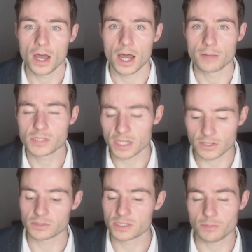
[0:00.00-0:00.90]

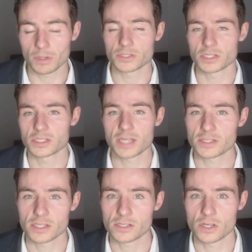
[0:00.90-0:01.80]
Similar to the
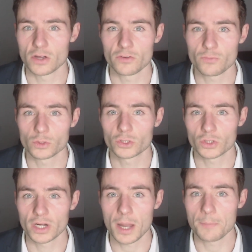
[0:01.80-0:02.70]
tactics of Wall
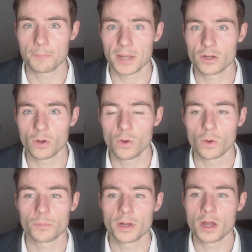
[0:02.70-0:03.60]
Street and Big
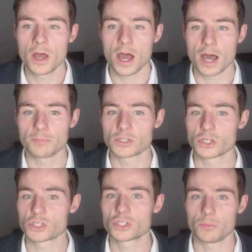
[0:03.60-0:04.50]
Corp. There's
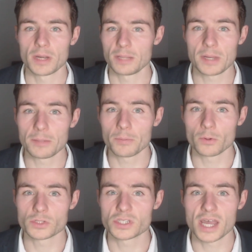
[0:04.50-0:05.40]
just too many
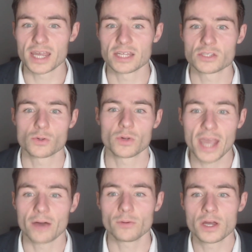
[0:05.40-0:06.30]
people to take into
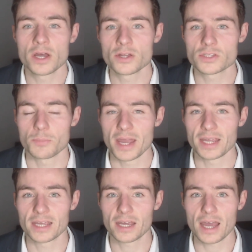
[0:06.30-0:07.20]
account to
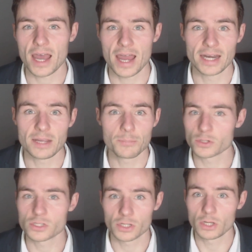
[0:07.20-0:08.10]
make any
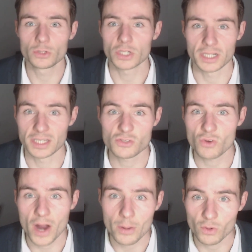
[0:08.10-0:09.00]
prosecution in this
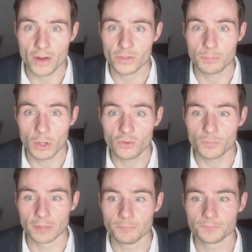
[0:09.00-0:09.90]
crowd rowdy movement.